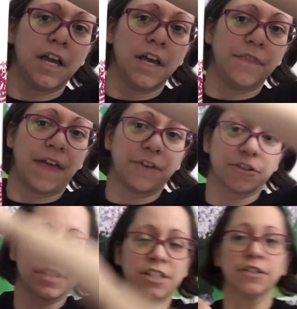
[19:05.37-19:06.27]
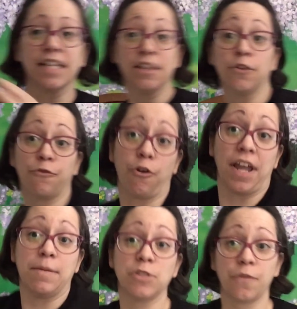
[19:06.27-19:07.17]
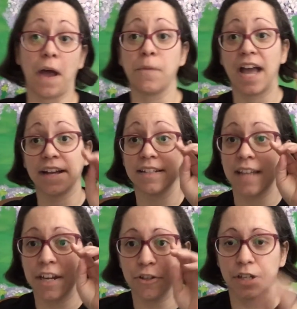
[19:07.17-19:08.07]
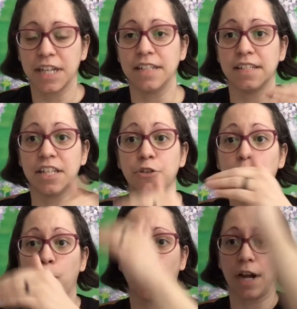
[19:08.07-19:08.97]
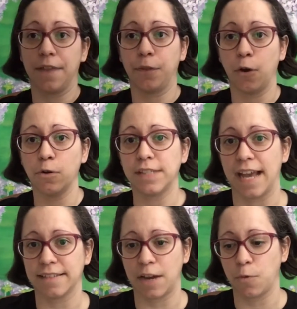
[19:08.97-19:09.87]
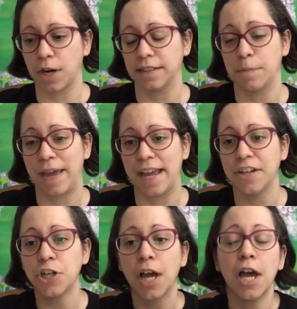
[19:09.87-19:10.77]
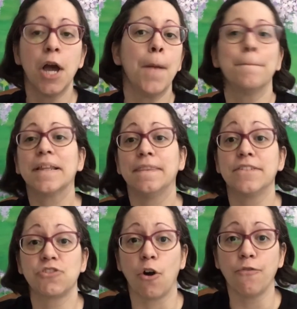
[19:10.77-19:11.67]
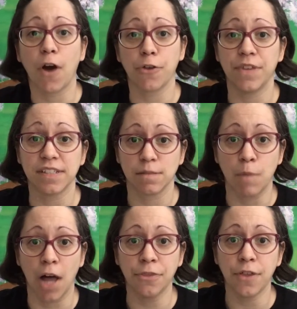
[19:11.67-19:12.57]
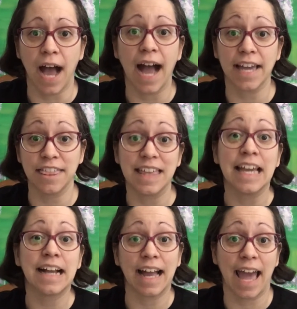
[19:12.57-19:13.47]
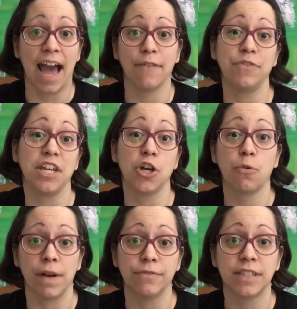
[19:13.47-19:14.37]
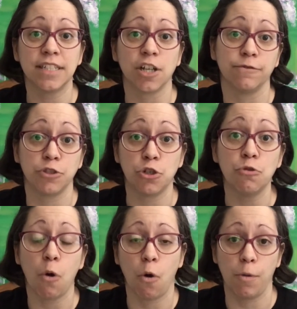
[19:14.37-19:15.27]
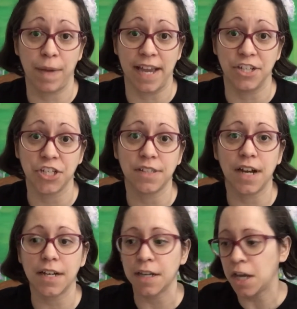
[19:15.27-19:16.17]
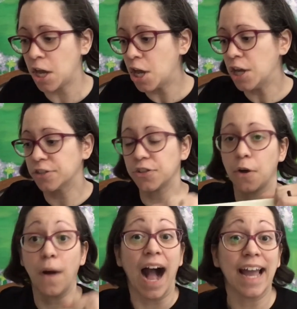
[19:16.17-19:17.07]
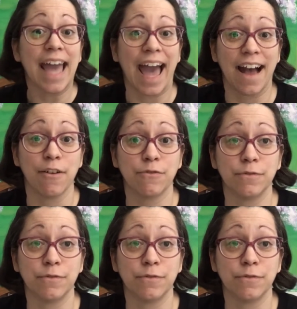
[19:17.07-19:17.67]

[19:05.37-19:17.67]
that they're still in the frame, so that way I continue to work on those as I work on the page. But so far this month, I think I have the equivalent of 2 whole pages done. So I have,